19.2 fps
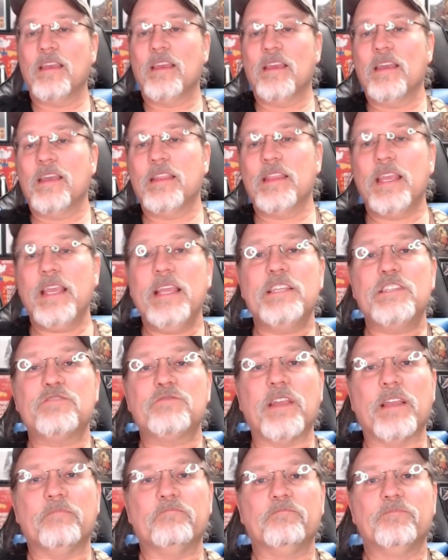the E
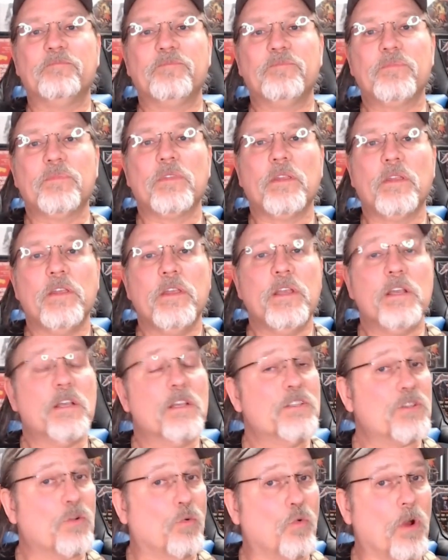string.
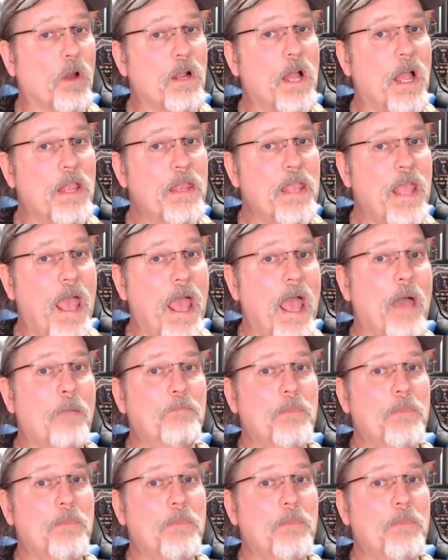So work on that.